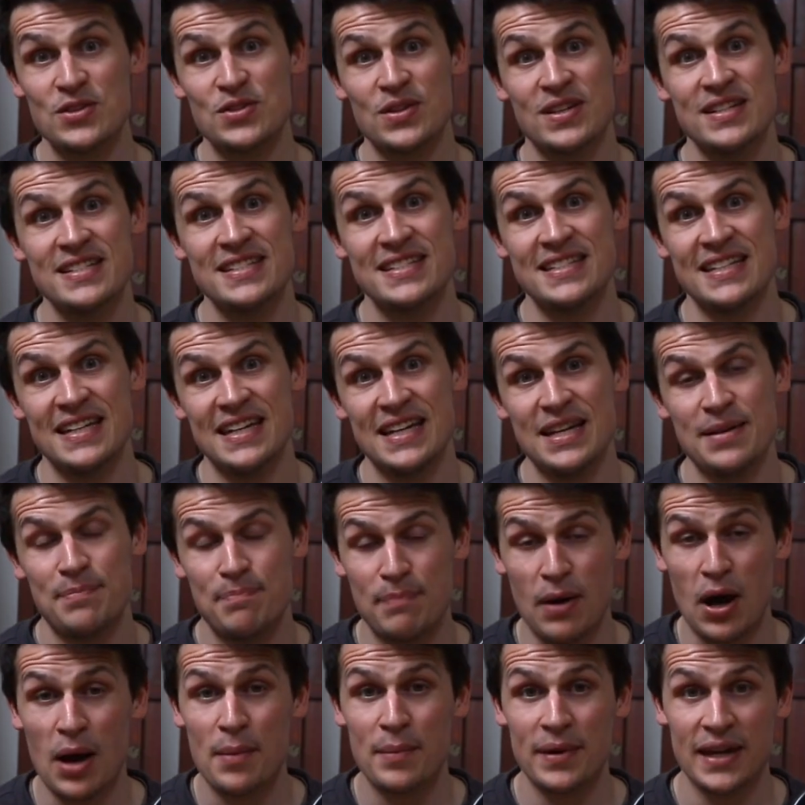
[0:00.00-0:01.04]
you can see,
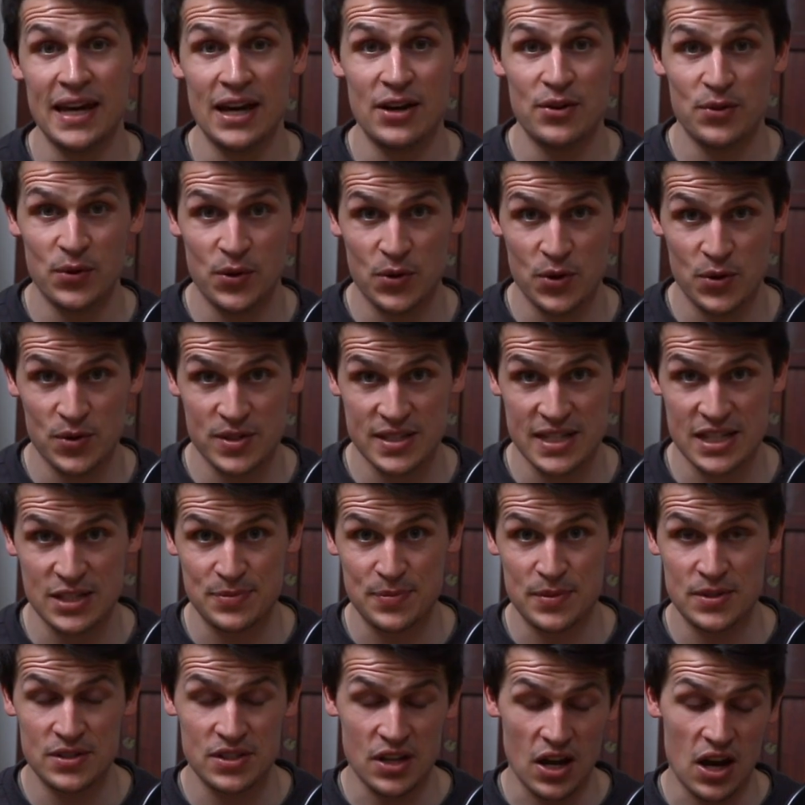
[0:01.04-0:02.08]
biomechanical
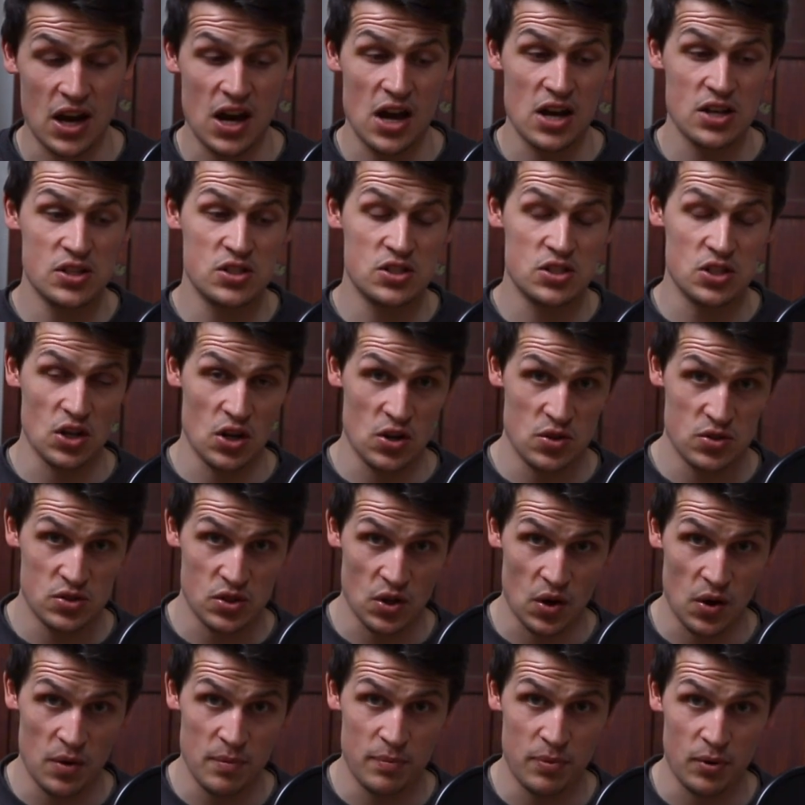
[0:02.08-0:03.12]
assessments are
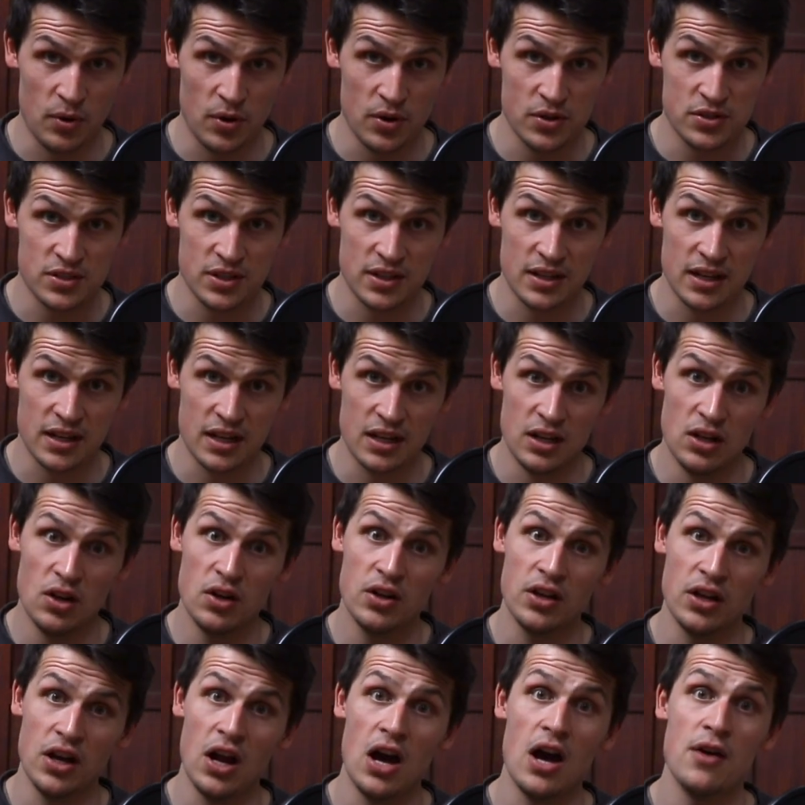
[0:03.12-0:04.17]
so important, and
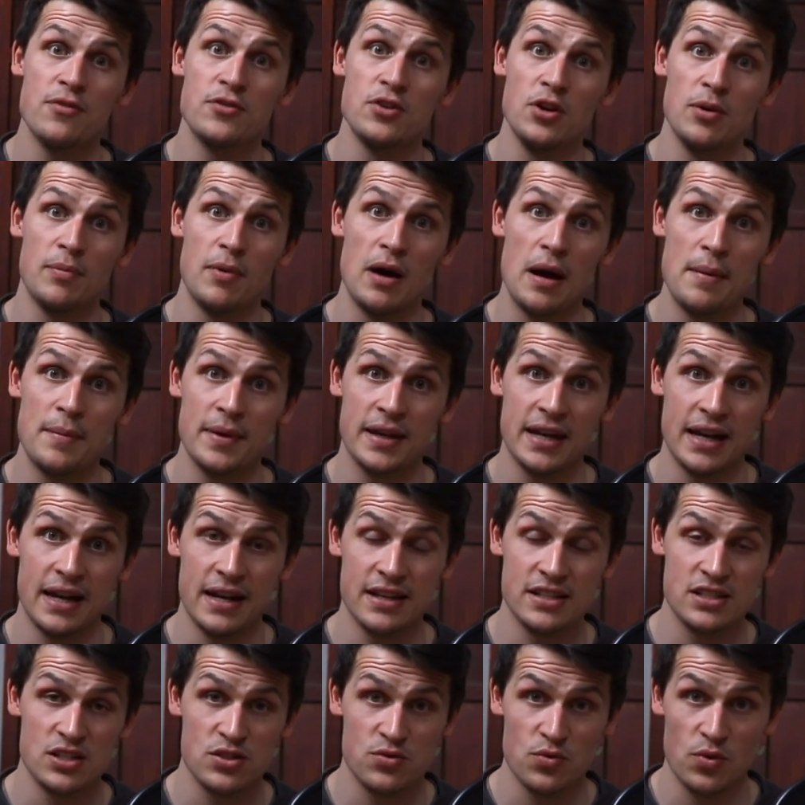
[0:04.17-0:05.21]
looking after your
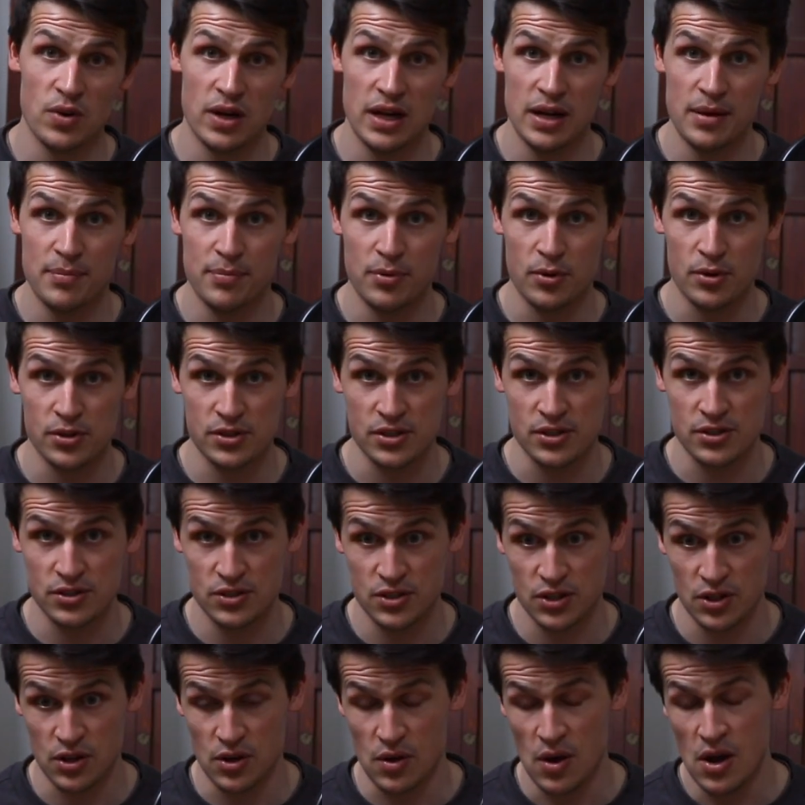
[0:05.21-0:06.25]
biomechanics is really important
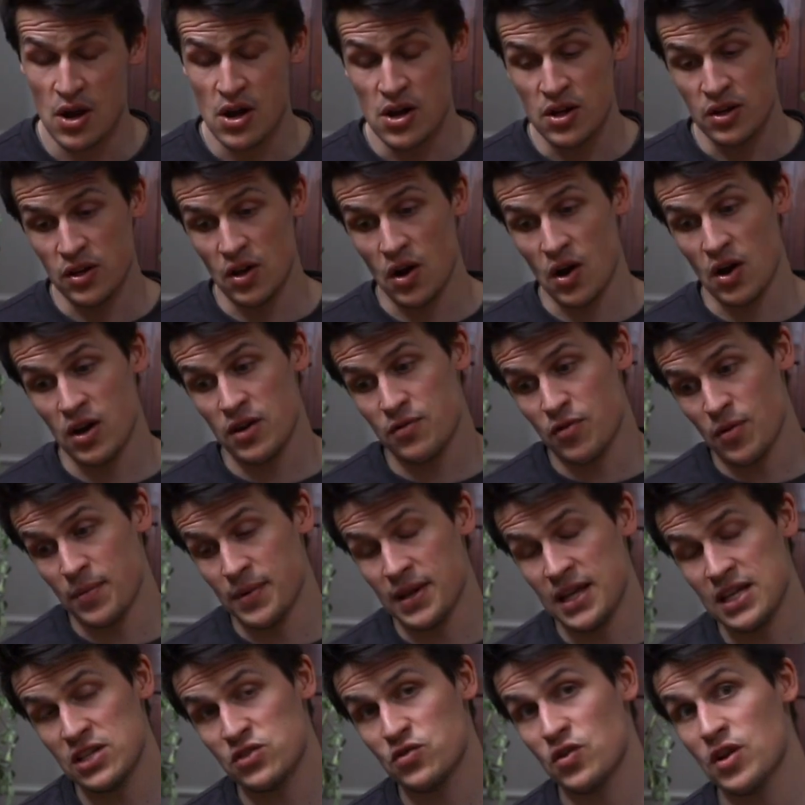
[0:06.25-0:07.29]
too. Not only from an
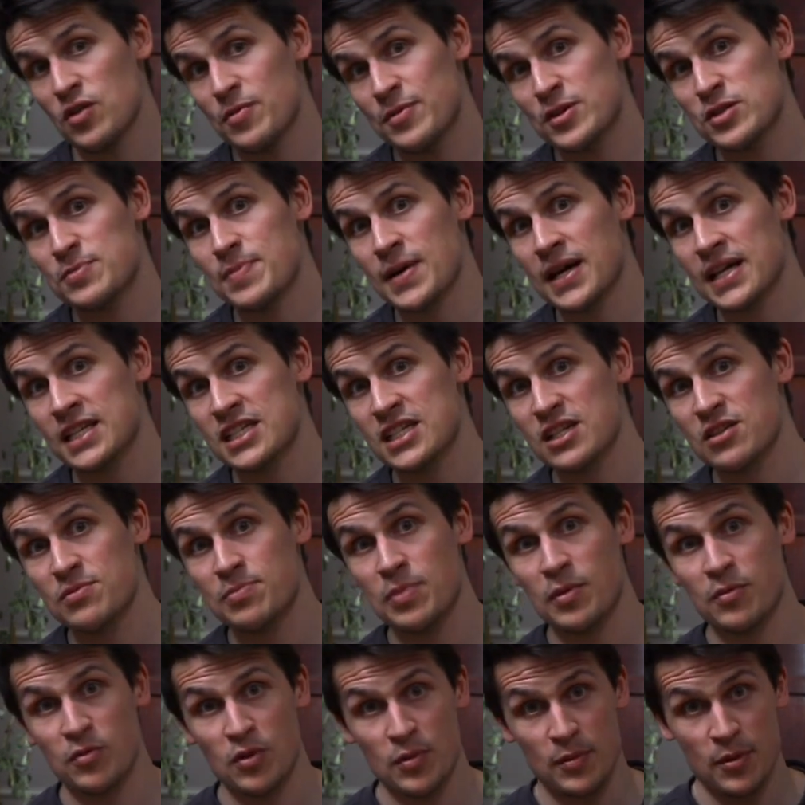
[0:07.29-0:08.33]
injury perspective,
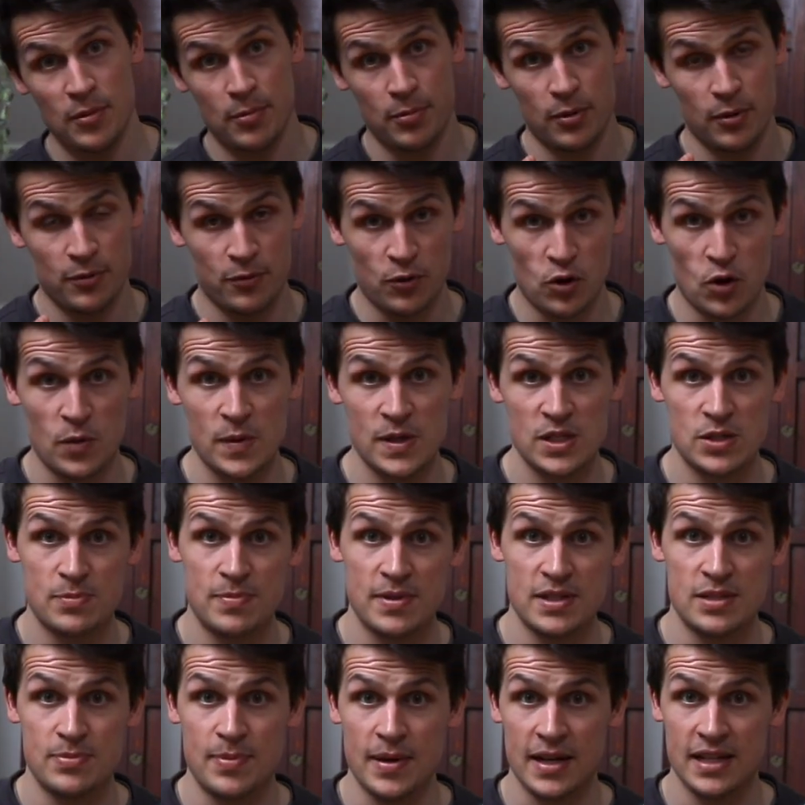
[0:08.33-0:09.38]
but from a performance
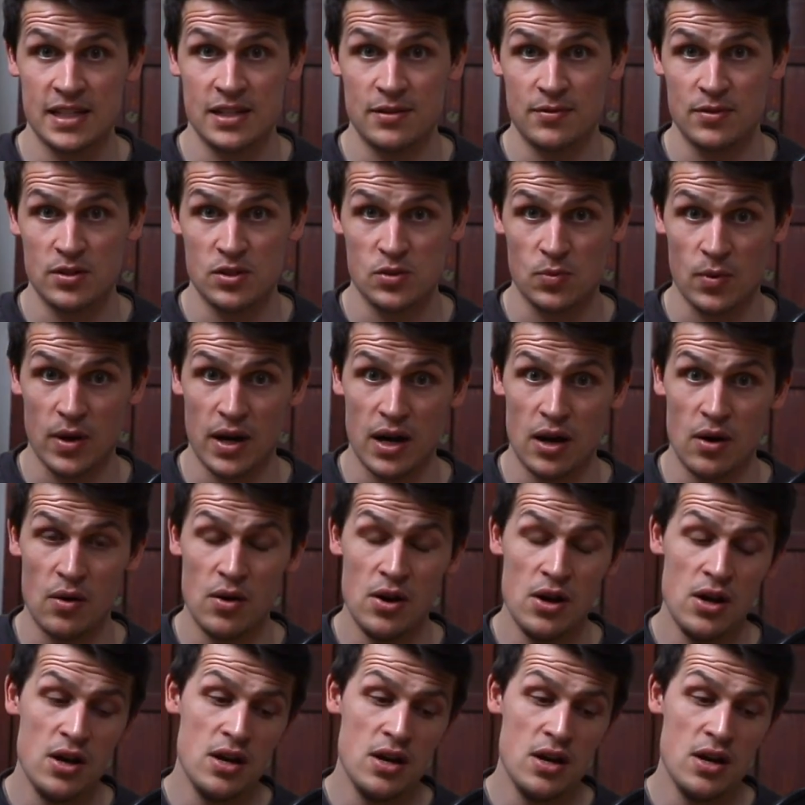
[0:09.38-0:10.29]
perspective as well.